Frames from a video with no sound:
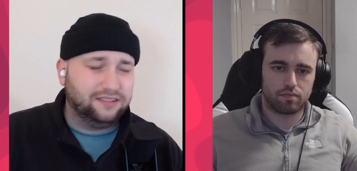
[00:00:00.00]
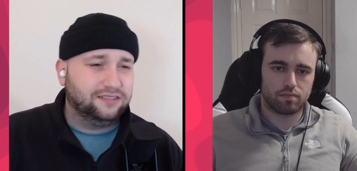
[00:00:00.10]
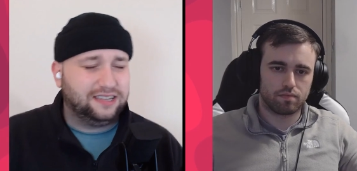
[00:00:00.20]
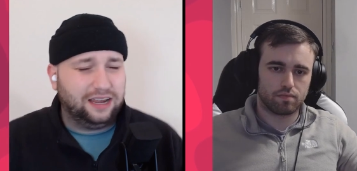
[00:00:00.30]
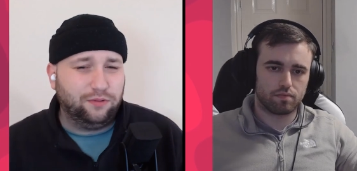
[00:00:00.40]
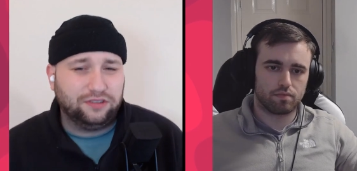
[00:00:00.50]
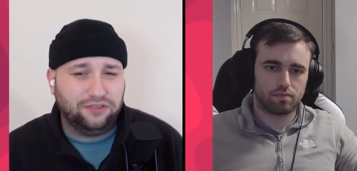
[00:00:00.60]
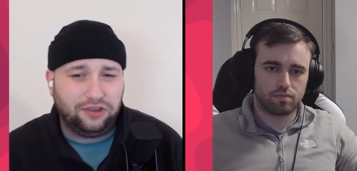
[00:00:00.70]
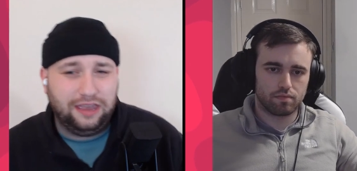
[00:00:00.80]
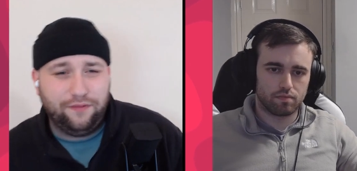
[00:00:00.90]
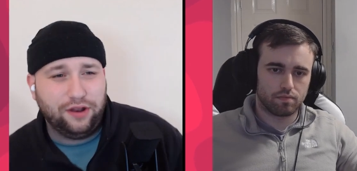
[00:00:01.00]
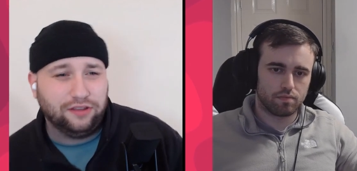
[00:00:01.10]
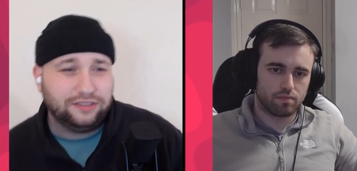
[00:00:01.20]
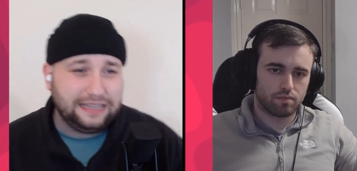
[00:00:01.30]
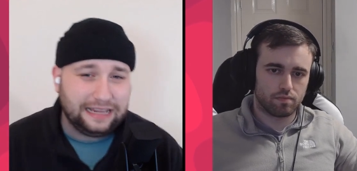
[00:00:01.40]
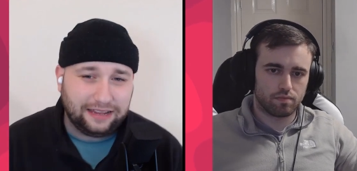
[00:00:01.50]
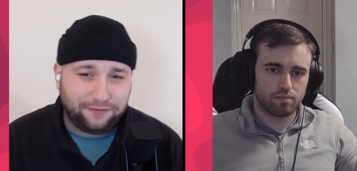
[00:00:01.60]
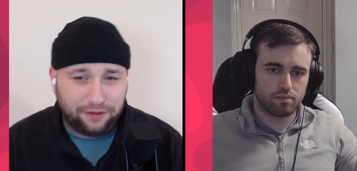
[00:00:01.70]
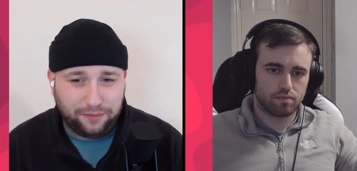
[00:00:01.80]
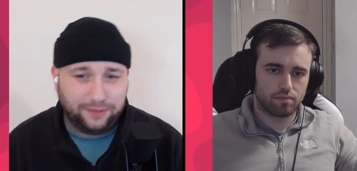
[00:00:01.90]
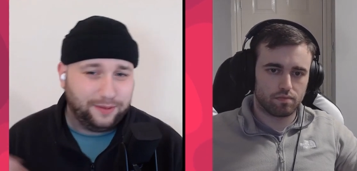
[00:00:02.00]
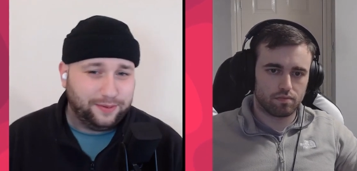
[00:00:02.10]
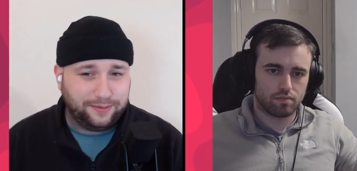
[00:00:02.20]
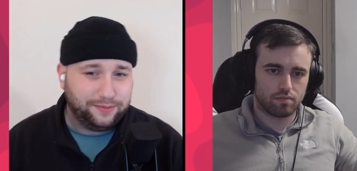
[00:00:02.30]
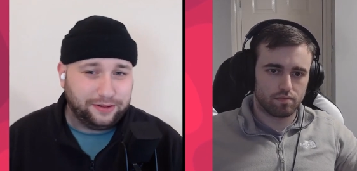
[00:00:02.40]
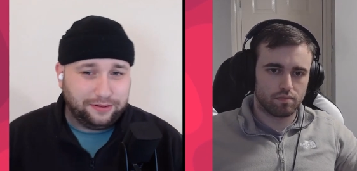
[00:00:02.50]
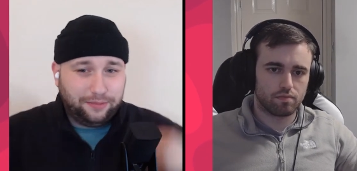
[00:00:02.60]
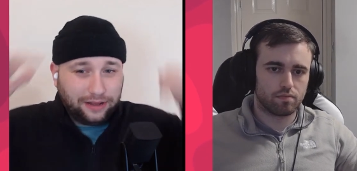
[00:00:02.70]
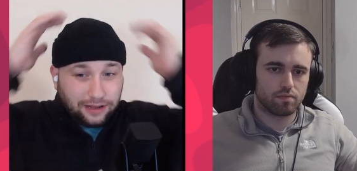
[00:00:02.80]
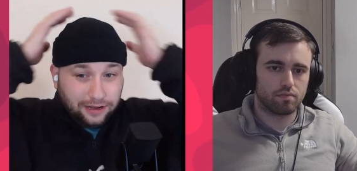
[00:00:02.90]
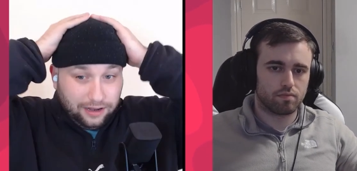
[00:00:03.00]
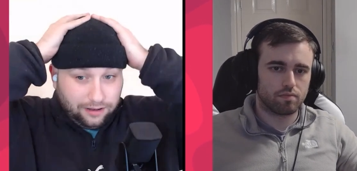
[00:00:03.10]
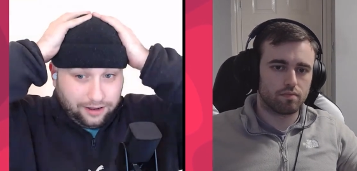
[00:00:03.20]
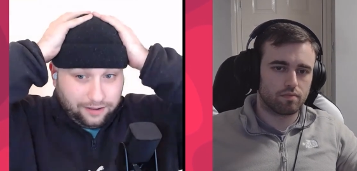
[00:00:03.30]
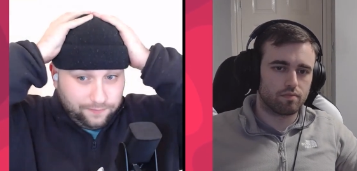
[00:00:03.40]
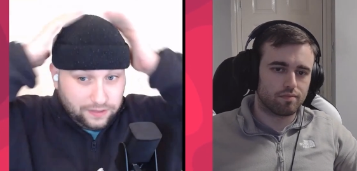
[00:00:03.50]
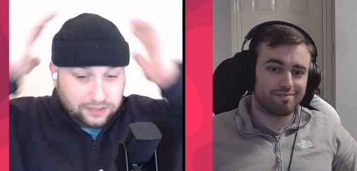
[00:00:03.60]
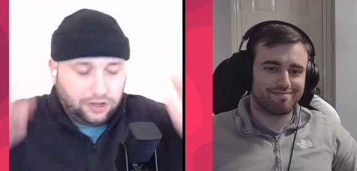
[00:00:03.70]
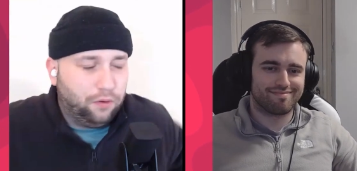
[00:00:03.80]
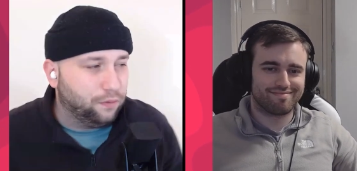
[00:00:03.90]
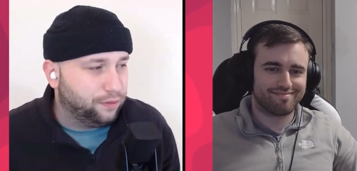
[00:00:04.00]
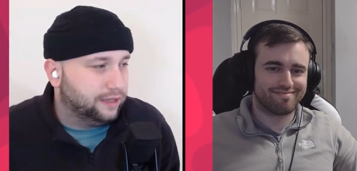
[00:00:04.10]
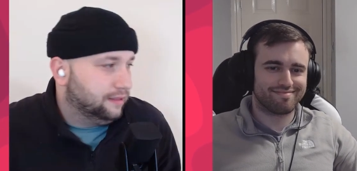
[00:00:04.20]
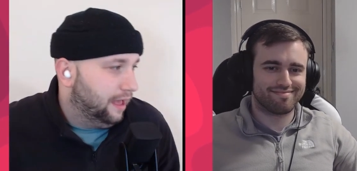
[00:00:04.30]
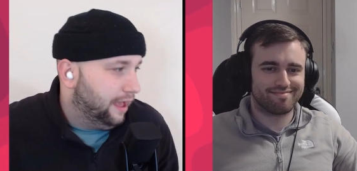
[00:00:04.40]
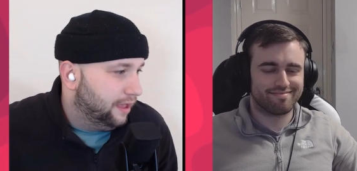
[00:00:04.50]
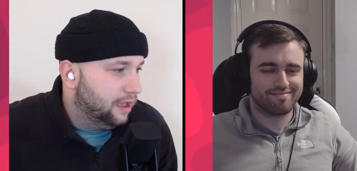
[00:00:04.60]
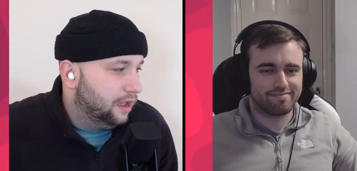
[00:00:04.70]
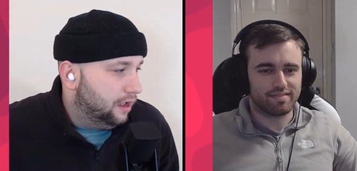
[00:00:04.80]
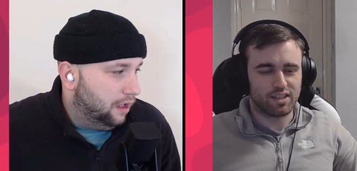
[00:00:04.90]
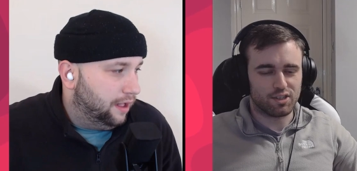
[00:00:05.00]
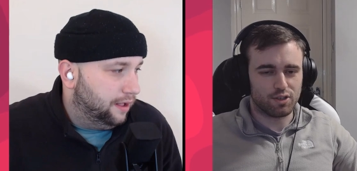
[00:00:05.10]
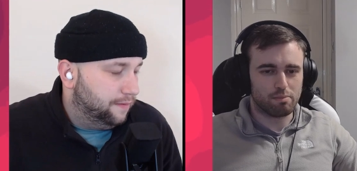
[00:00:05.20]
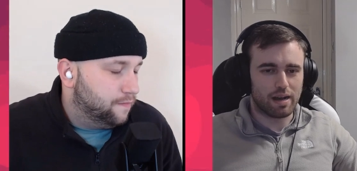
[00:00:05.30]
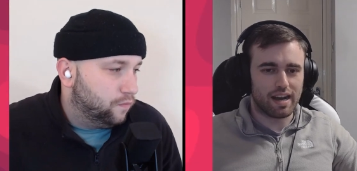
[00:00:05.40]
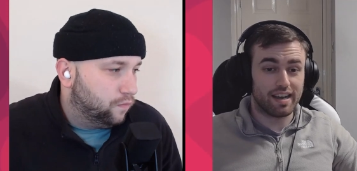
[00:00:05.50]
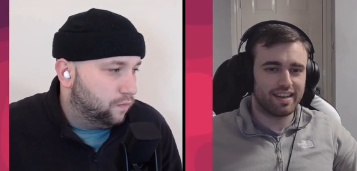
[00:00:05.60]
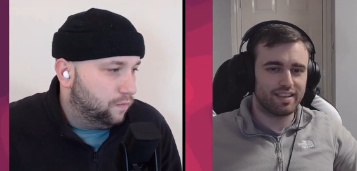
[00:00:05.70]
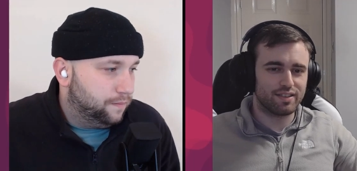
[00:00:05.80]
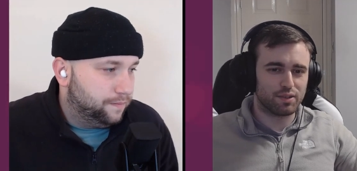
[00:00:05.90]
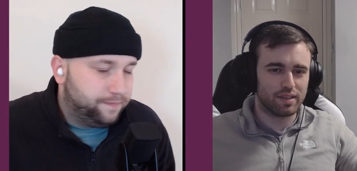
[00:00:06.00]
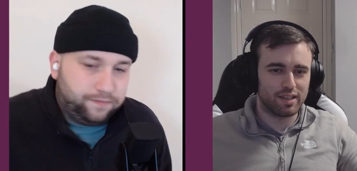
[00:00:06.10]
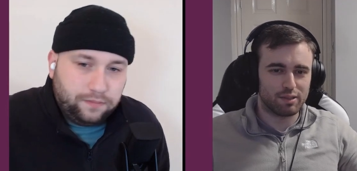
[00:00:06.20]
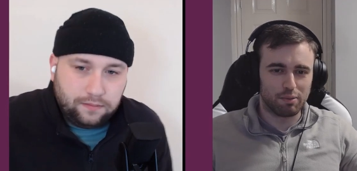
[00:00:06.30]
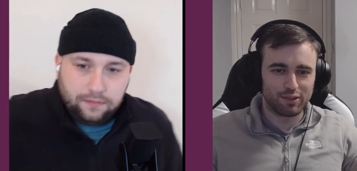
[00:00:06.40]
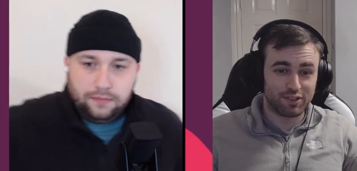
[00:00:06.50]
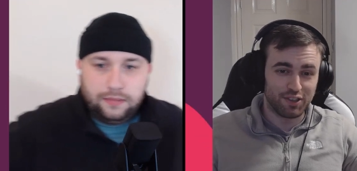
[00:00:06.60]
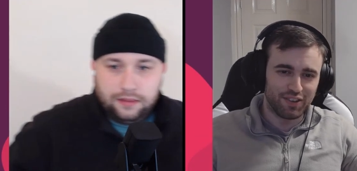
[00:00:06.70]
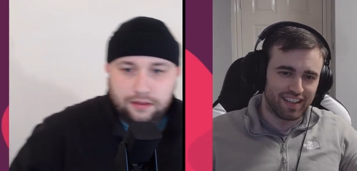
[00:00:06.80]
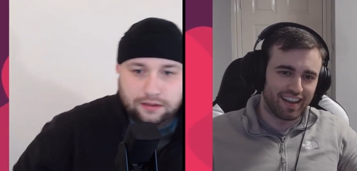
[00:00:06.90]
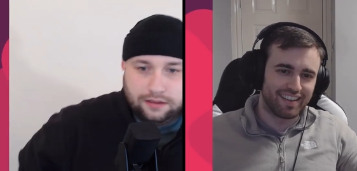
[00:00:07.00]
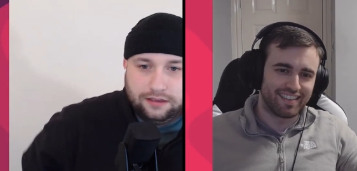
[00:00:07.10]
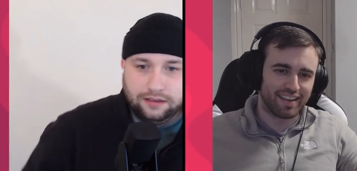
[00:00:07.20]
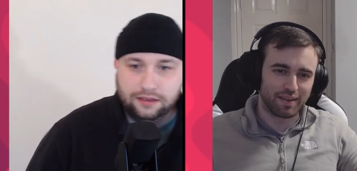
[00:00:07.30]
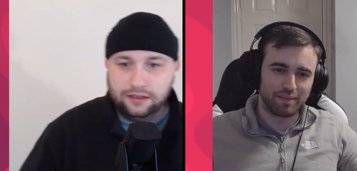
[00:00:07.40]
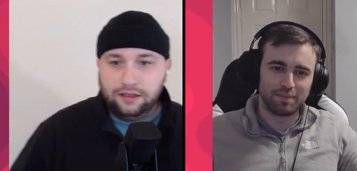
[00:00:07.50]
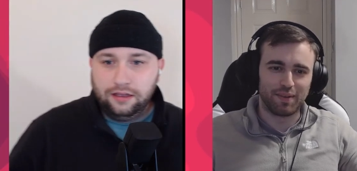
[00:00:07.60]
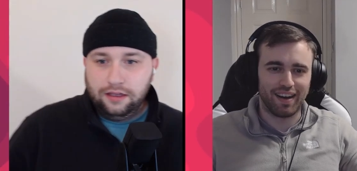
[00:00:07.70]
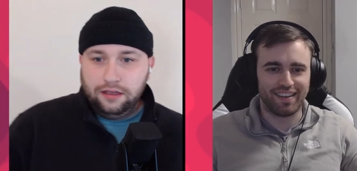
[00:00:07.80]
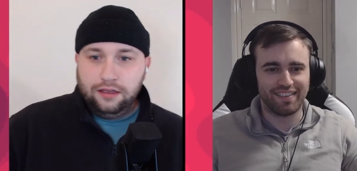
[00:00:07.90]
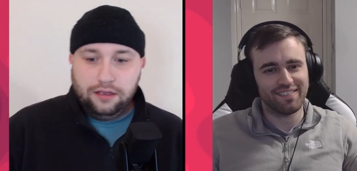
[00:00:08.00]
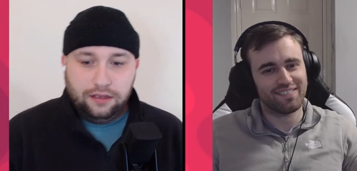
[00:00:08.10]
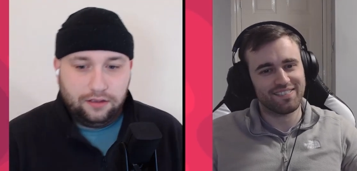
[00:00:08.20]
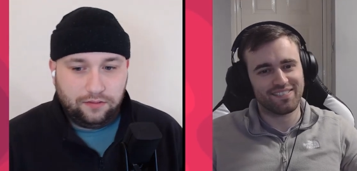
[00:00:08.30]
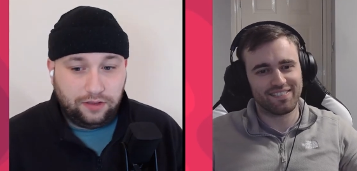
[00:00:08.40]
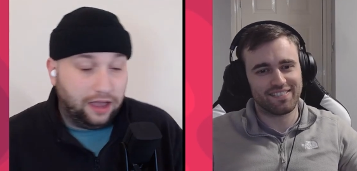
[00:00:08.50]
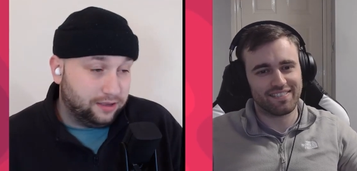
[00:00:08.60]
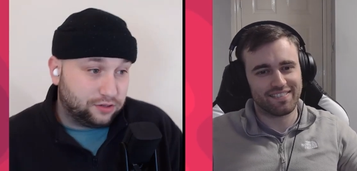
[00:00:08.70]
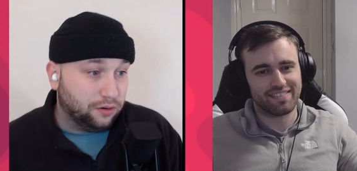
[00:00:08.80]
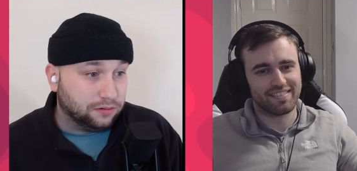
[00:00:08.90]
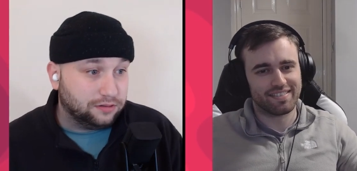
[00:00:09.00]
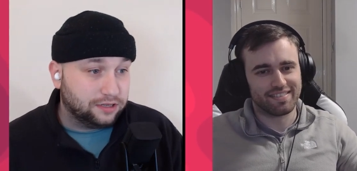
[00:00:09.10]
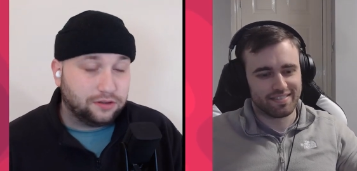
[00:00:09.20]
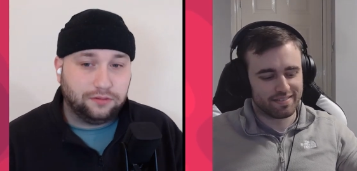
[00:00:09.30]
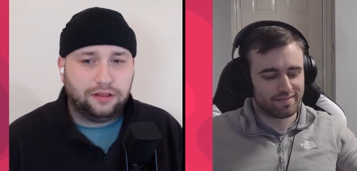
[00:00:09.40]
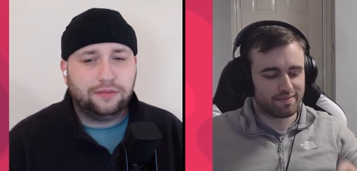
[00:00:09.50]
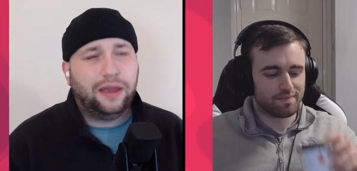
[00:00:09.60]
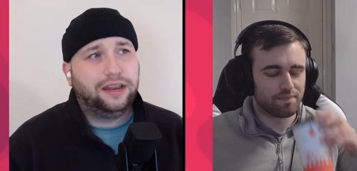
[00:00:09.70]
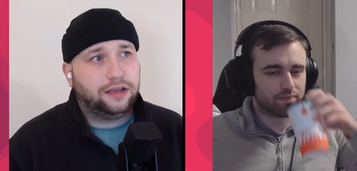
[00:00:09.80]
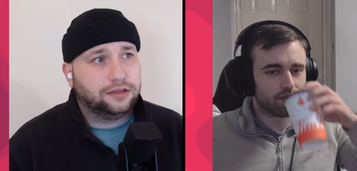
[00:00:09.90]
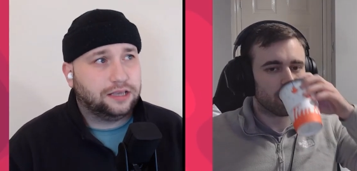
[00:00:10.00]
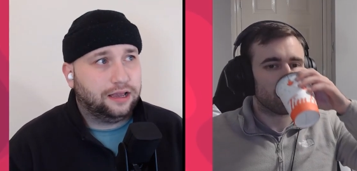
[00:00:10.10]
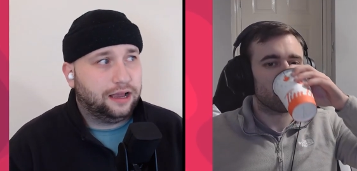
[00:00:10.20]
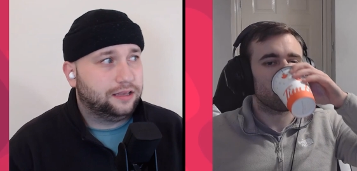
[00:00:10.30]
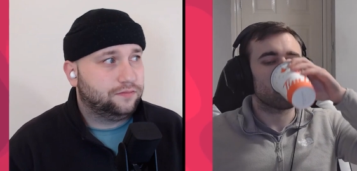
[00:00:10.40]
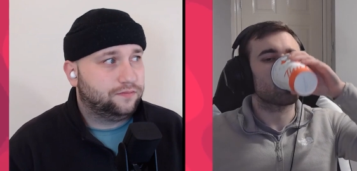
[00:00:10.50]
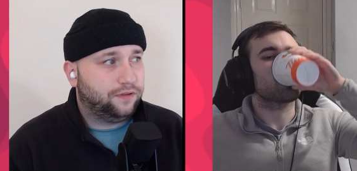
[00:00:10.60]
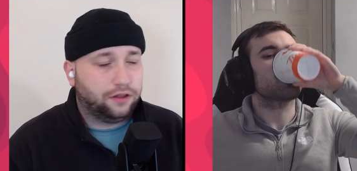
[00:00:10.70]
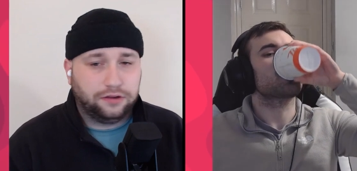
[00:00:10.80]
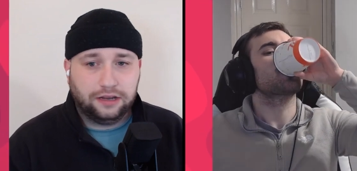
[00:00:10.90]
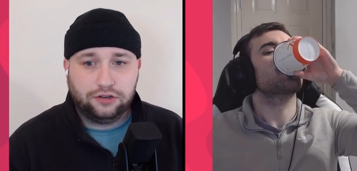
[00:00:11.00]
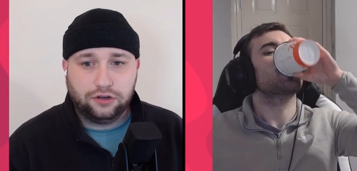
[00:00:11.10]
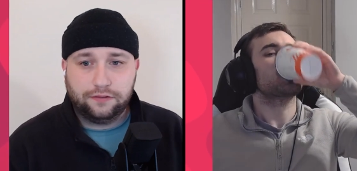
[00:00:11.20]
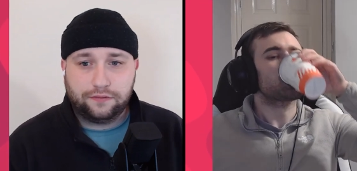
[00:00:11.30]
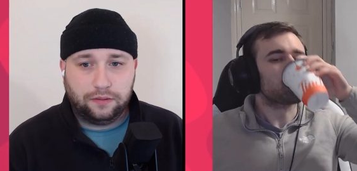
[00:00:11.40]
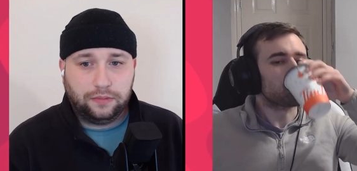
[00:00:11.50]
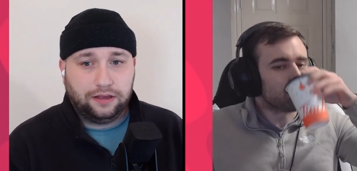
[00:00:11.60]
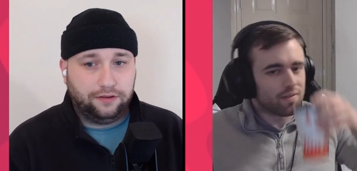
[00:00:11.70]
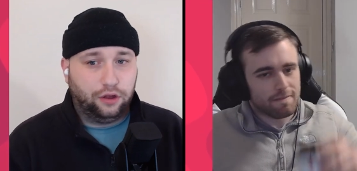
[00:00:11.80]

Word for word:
Speaker 1: and take what's not given and steal it from blah blah blah blah blah blah. Like there's a whole thing there. Um, is she um, buying
Speaker 2: into an esports storyline? Wow
Speaker 1: yeah, it's cool. It's cool. mainly because I, I followed Nadeshot from like